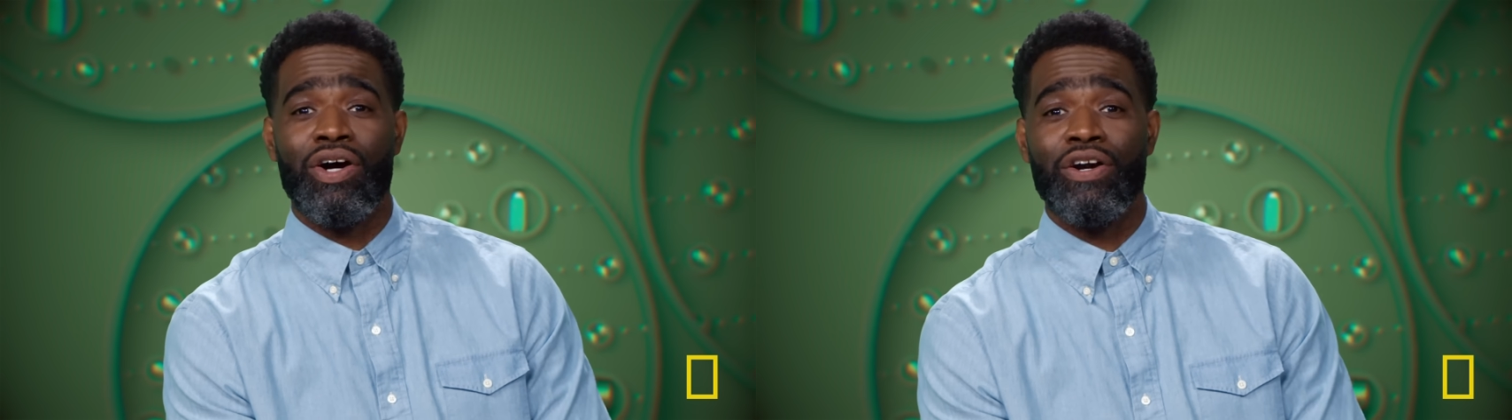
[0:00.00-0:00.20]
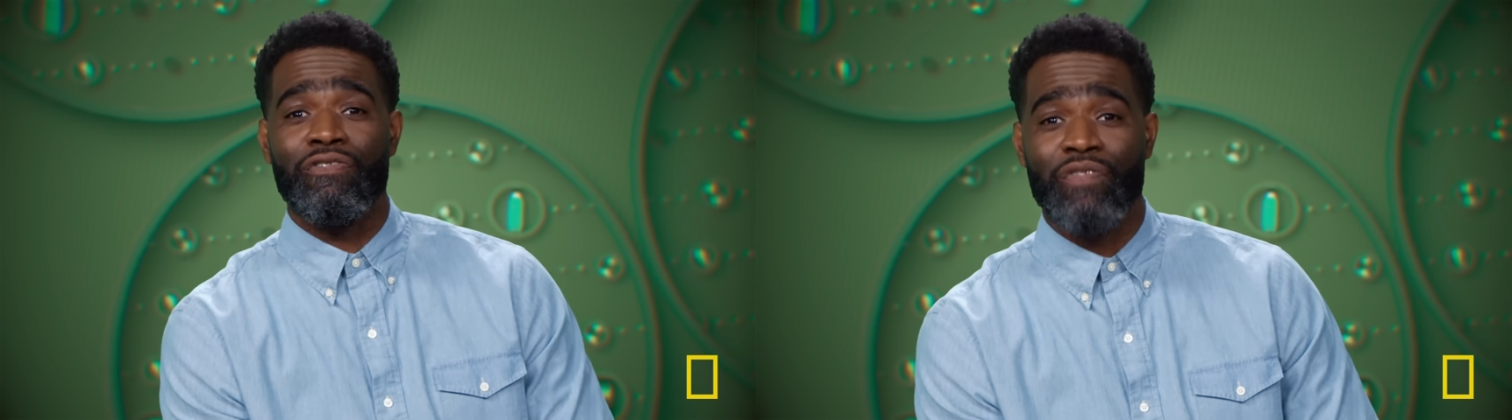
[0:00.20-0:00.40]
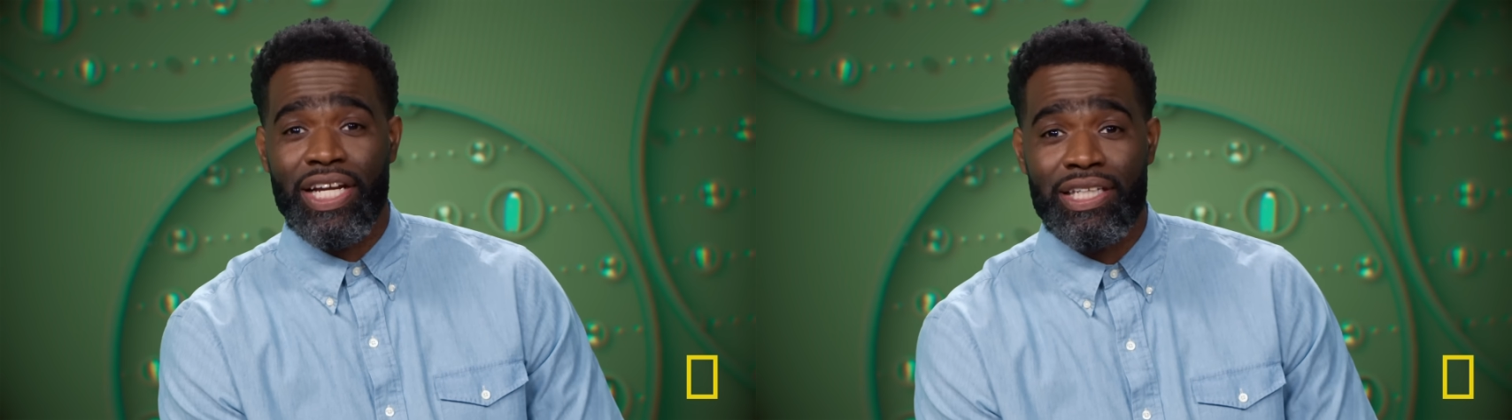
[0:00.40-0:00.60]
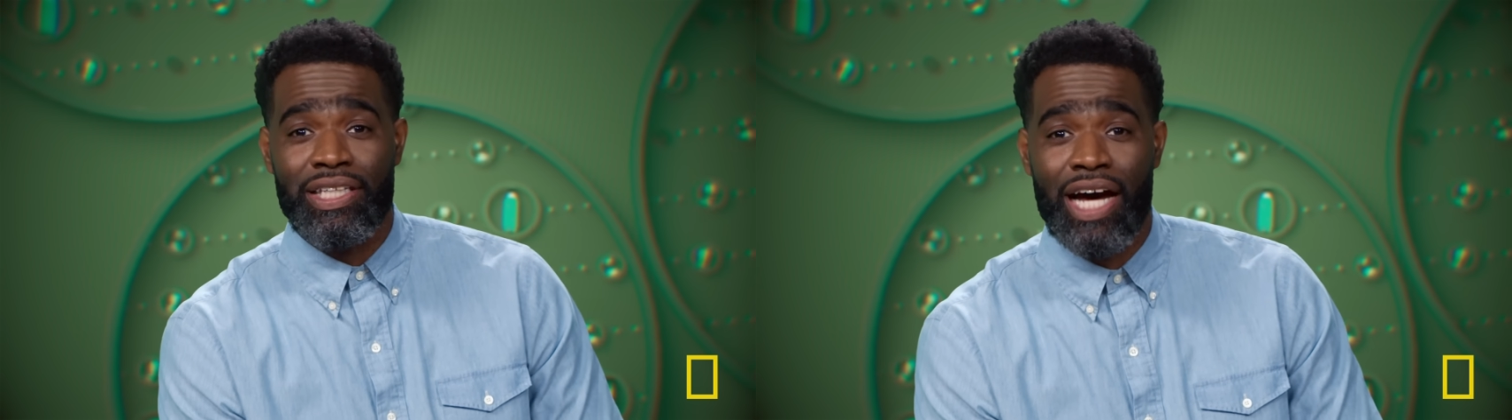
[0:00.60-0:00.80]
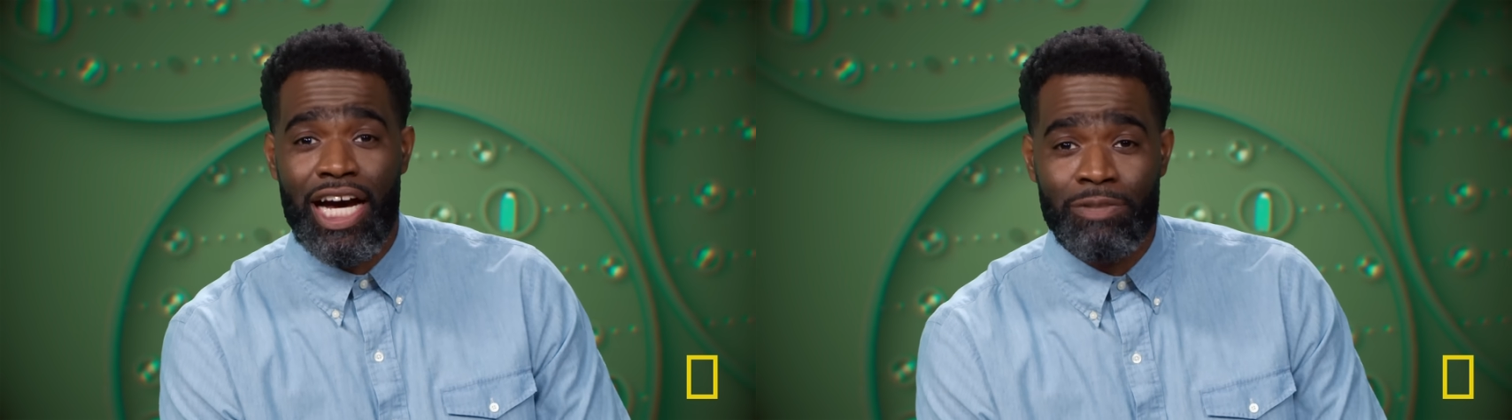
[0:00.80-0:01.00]
are affecting
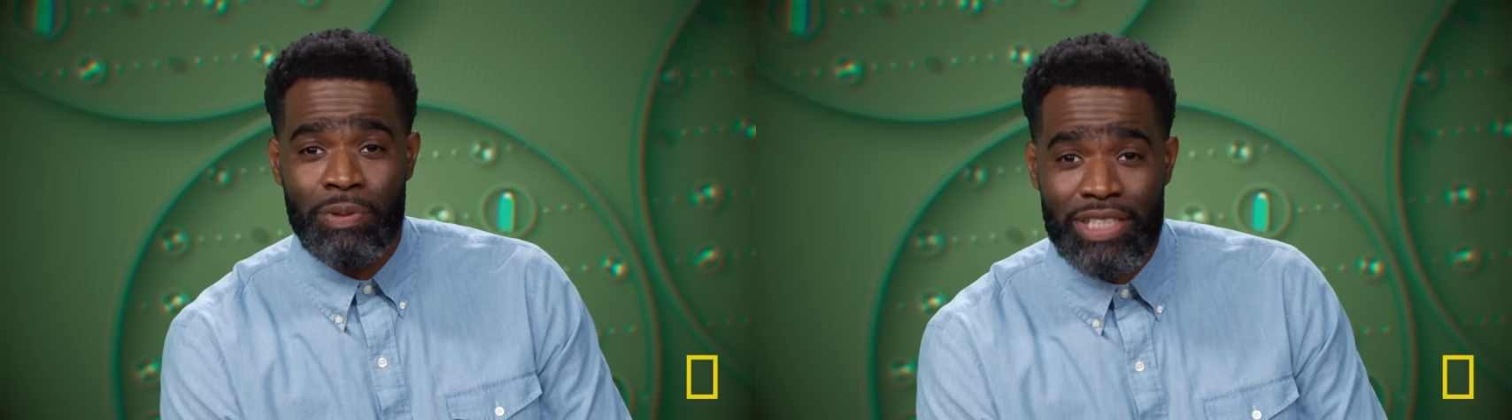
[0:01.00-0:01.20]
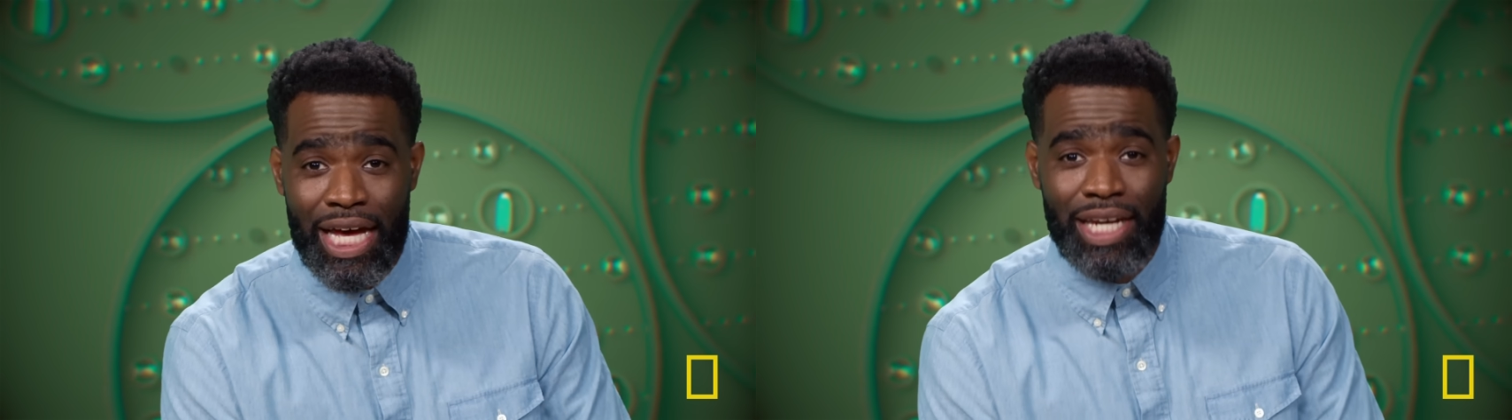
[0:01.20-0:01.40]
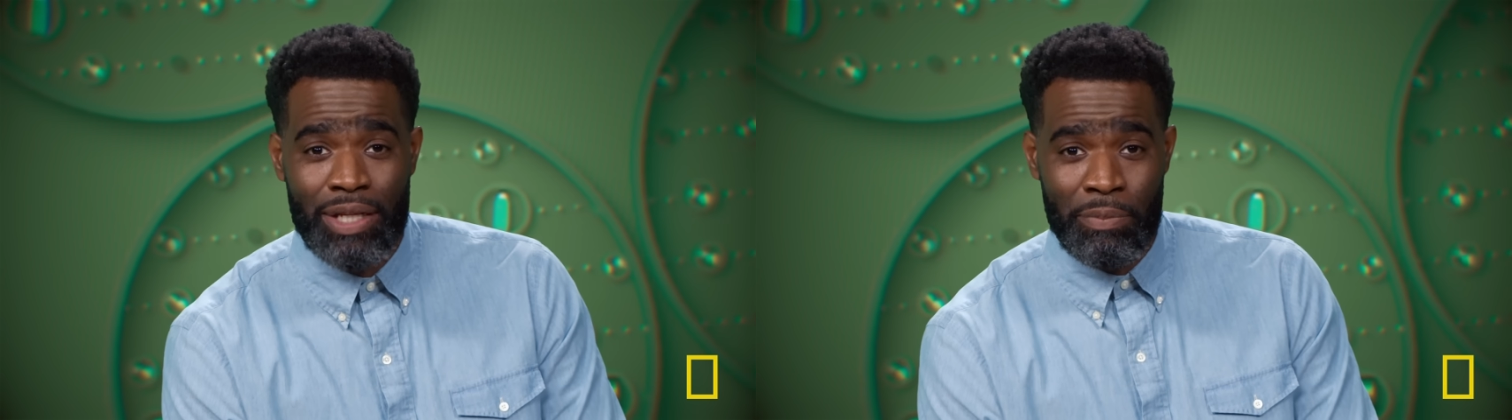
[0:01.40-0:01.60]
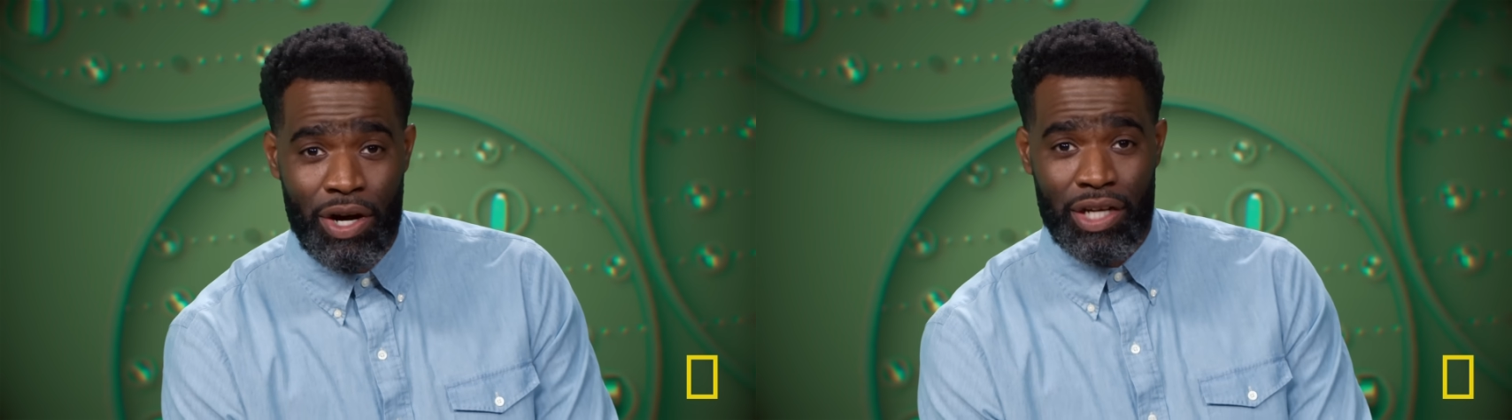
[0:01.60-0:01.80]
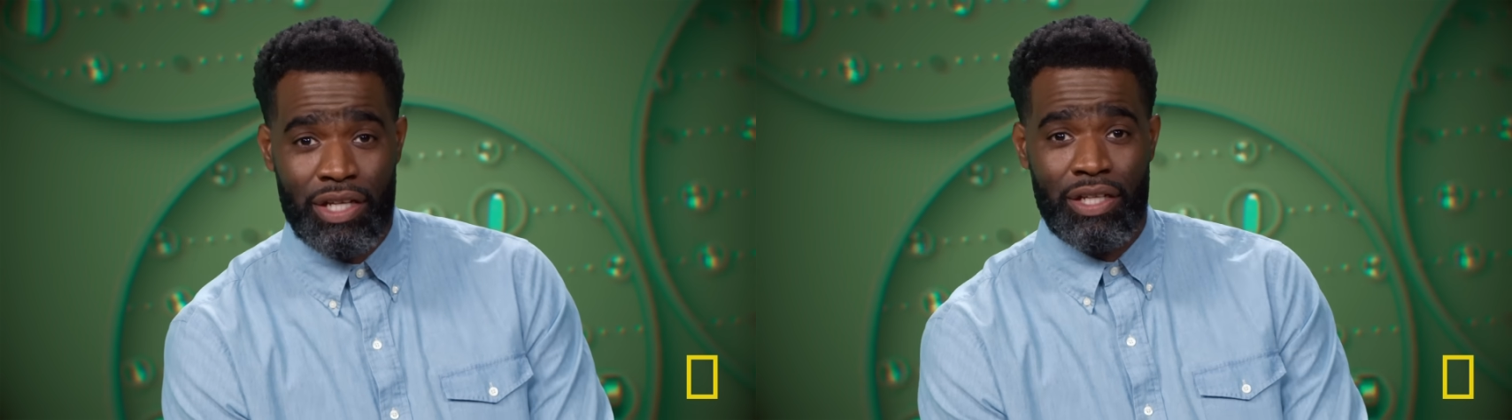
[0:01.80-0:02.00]
the hospitality market.